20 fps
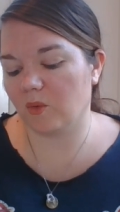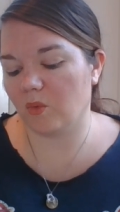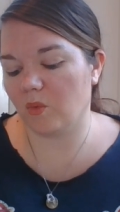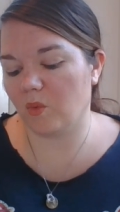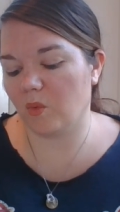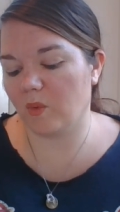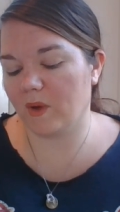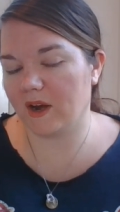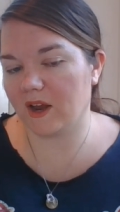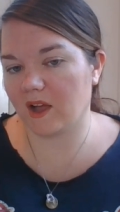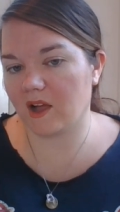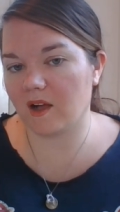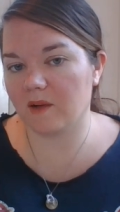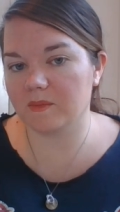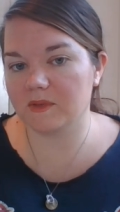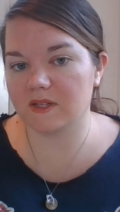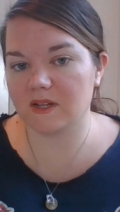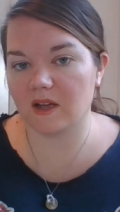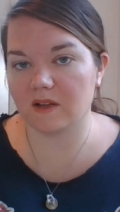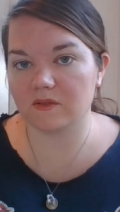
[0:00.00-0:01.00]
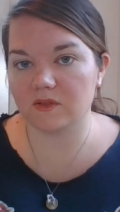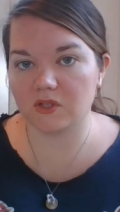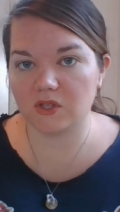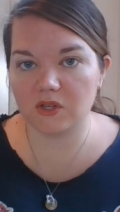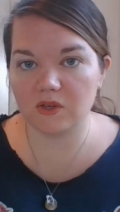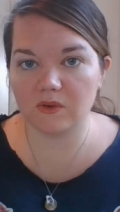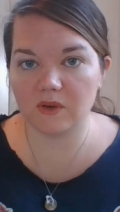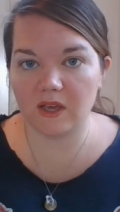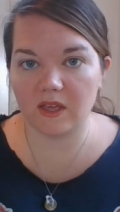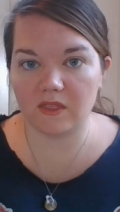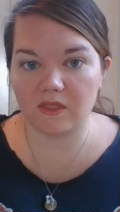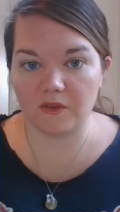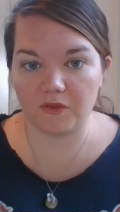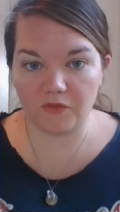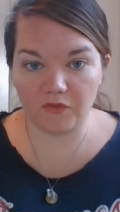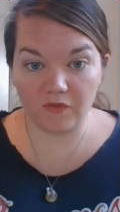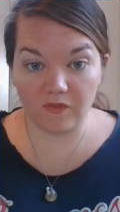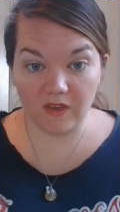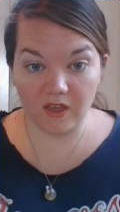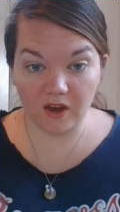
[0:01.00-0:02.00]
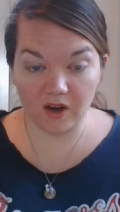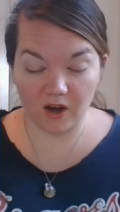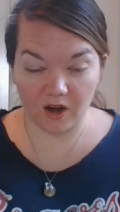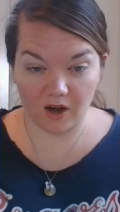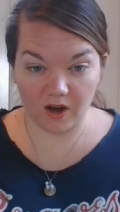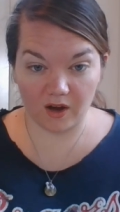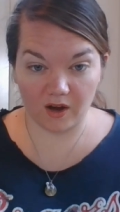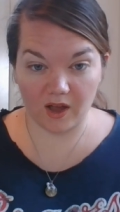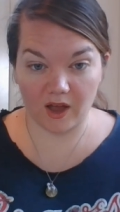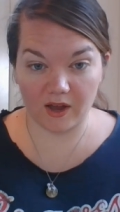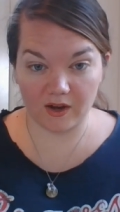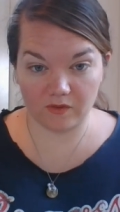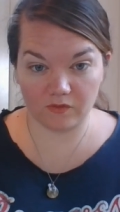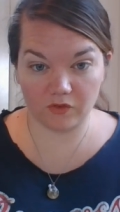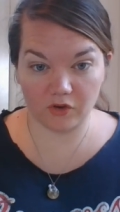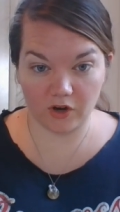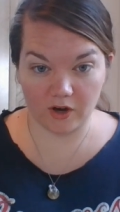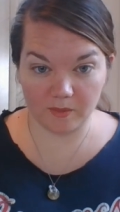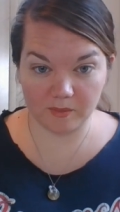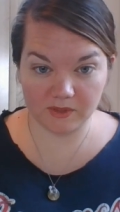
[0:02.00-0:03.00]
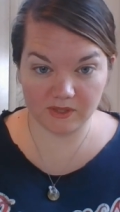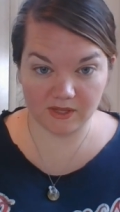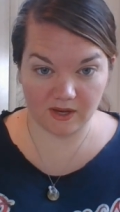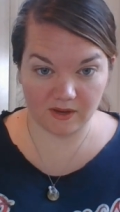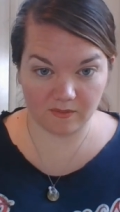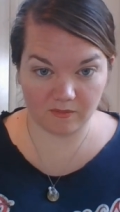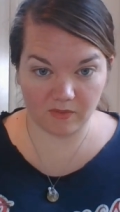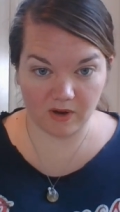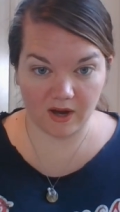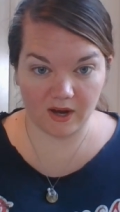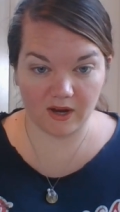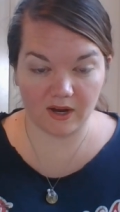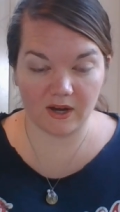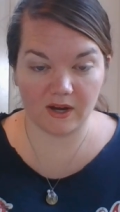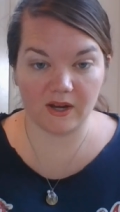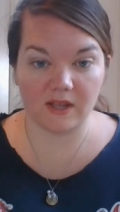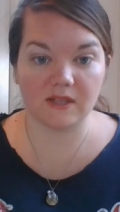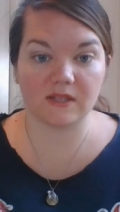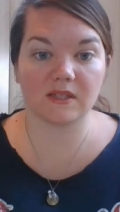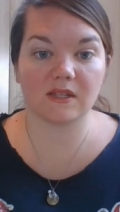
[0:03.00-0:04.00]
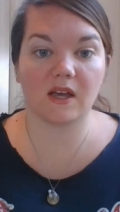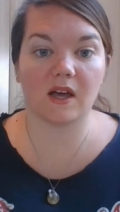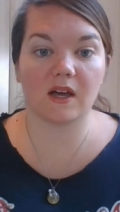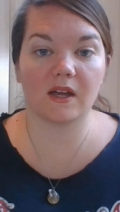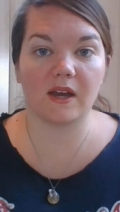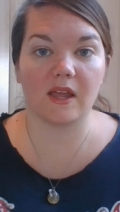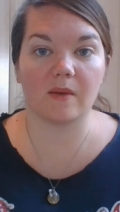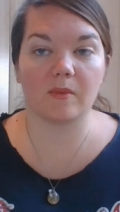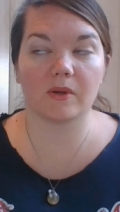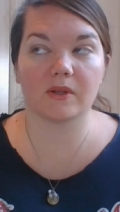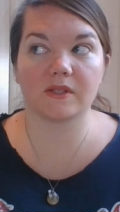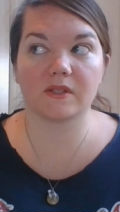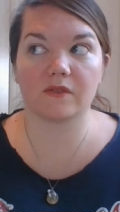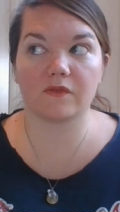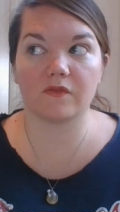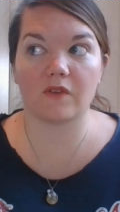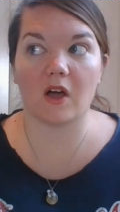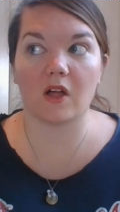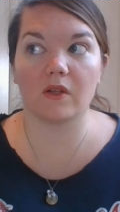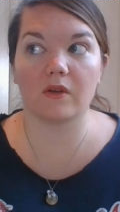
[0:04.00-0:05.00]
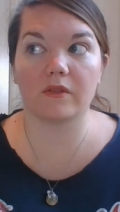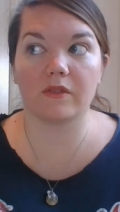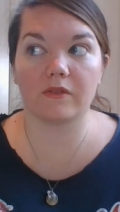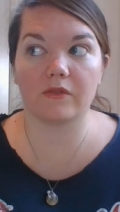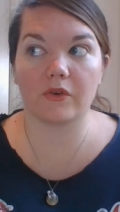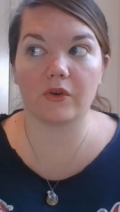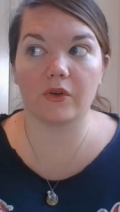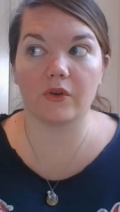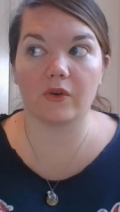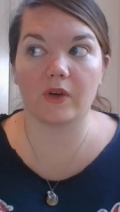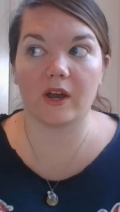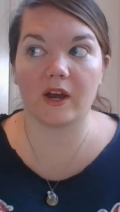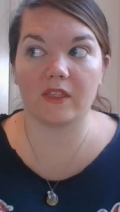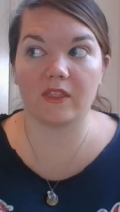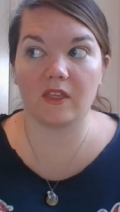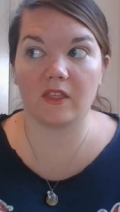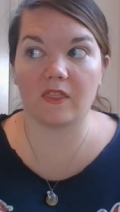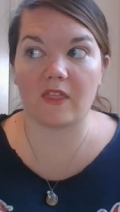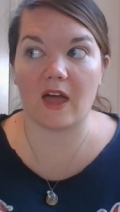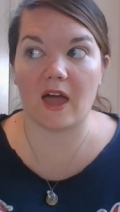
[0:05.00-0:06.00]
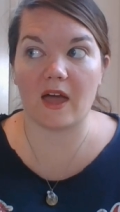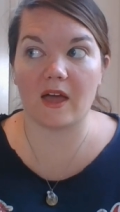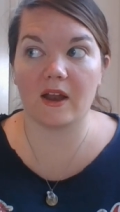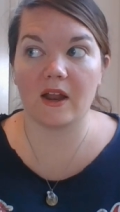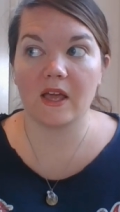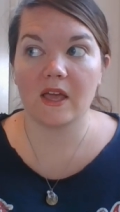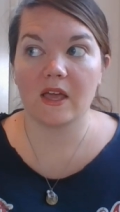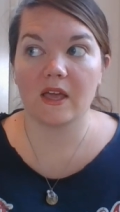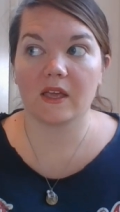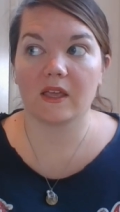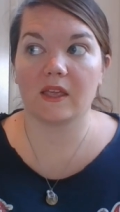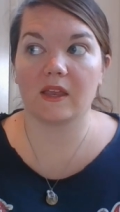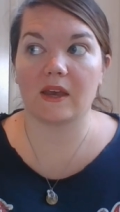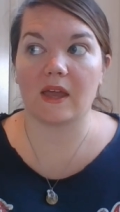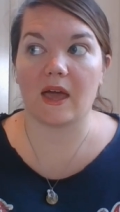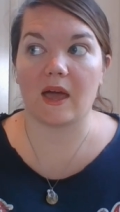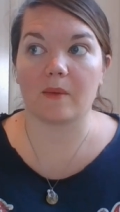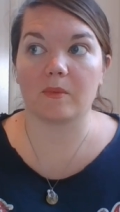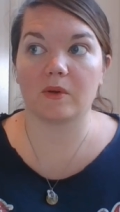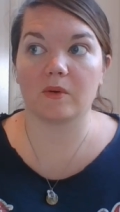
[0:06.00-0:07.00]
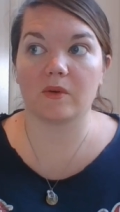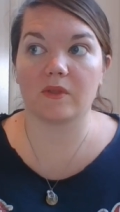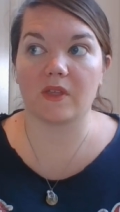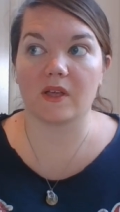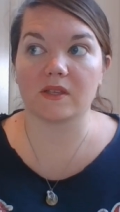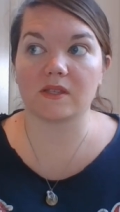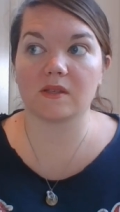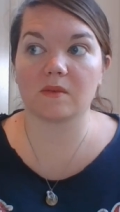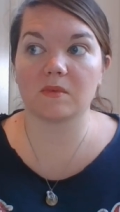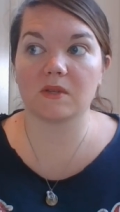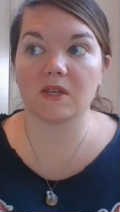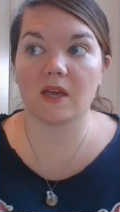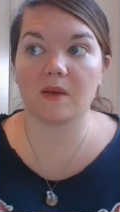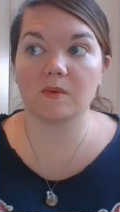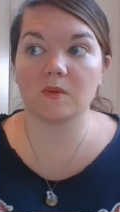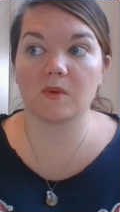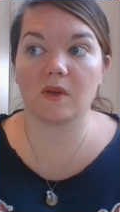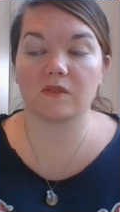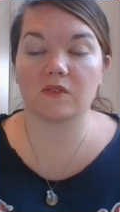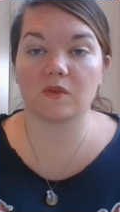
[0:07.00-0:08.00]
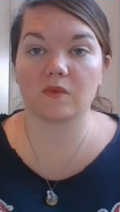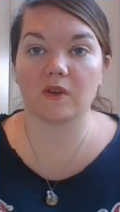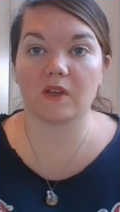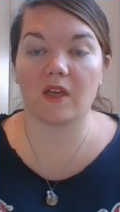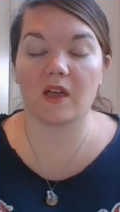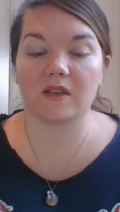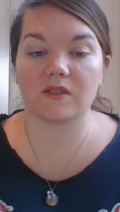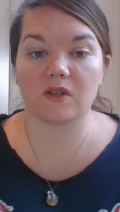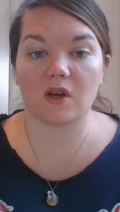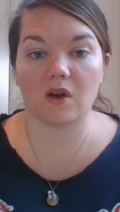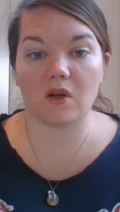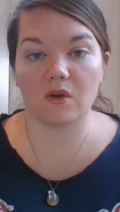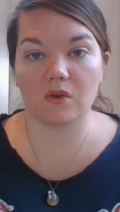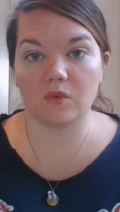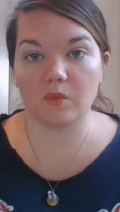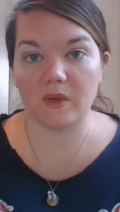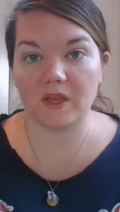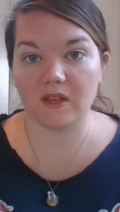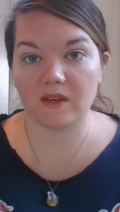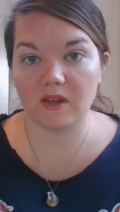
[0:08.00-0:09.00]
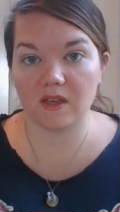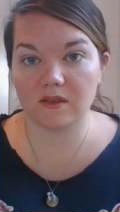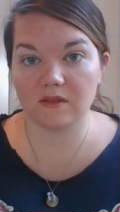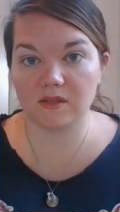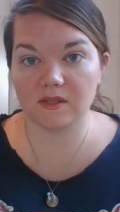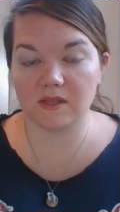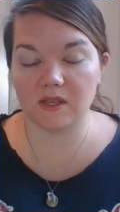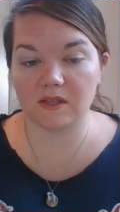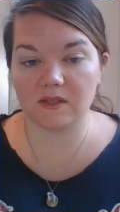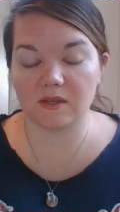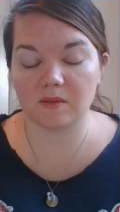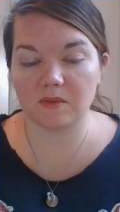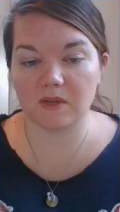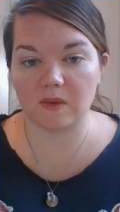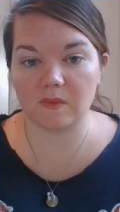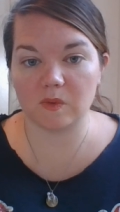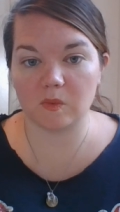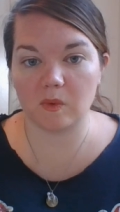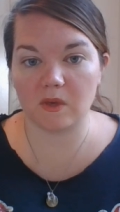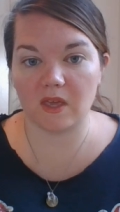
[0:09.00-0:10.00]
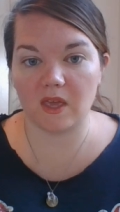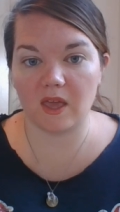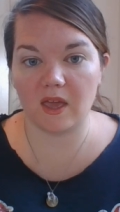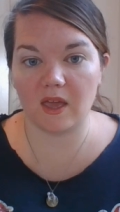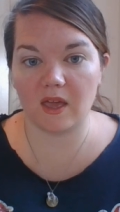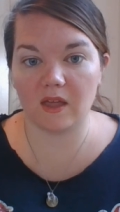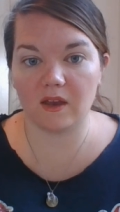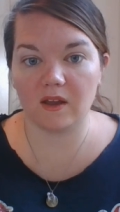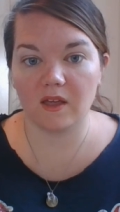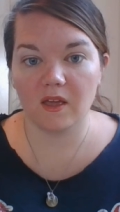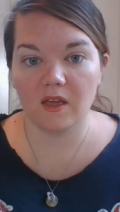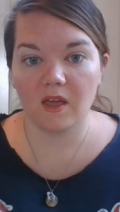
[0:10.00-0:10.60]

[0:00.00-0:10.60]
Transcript: when it comes down to it, the fear kind of grips him, right? And he's unable to follow through. And I think that can happen with us sometimes. We have to realize our own weakness, that sometimes we can't